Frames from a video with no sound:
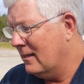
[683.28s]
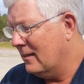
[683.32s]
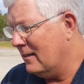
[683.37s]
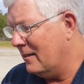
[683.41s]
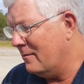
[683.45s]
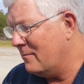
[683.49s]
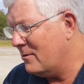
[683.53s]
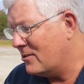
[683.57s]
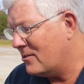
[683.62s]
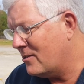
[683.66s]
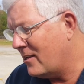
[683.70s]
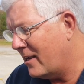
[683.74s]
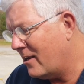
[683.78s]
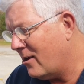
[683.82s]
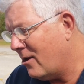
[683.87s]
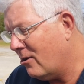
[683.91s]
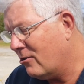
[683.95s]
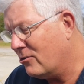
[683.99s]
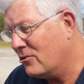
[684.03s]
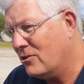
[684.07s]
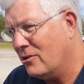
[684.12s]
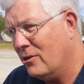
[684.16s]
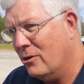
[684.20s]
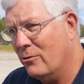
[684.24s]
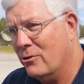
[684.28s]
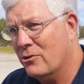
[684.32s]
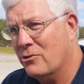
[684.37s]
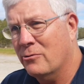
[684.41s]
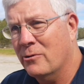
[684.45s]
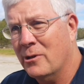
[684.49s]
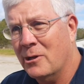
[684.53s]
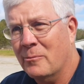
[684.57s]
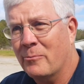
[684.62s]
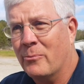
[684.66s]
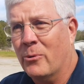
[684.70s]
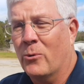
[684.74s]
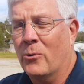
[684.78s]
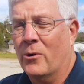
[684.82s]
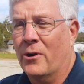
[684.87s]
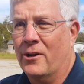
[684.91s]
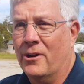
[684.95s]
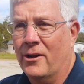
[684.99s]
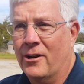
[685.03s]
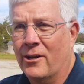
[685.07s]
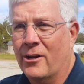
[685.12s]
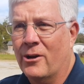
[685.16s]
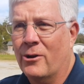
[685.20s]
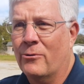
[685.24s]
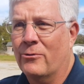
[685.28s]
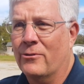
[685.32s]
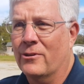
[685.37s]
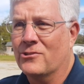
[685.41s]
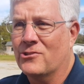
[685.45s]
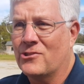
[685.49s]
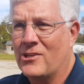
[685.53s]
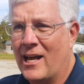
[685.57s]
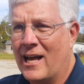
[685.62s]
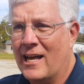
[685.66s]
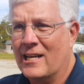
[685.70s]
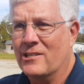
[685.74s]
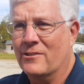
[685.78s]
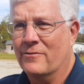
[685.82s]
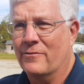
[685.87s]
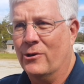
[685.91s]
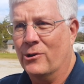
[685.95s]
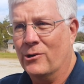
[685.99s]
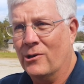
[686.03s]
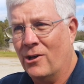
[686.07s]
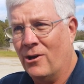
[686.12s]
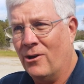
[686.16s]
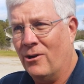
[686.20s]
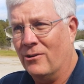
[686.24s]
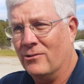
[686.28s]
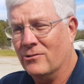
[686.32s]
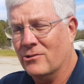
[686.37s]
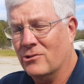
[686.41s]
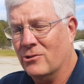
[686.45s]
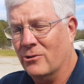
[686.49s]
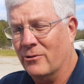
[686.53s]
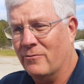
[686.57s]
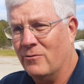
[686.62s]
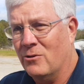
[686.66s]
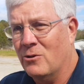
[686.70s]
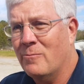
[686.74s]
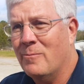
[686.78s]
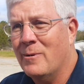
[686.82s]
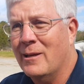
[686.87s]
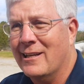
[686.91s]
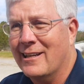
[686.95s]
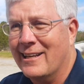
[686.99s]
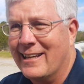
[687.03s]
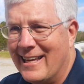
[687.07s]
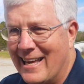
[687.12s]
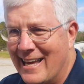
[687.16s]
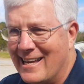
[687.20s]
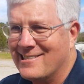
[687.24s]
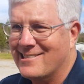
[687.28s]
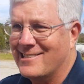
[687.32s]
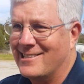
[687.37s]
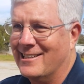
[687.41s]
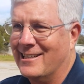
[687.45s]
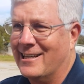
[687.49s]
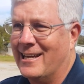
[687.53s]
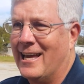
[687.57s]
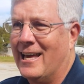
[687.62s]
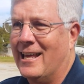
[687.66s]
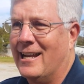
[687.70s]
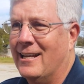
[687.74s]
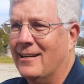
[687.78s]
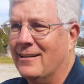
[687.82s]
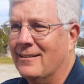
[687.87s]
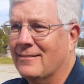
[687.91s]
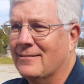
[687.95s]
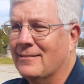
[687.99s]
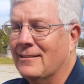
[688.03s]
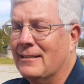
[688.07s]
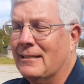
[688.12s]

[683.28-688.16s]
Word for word: Let me say also, it's real important to know the size of your lawn. So if you've been guessing at it,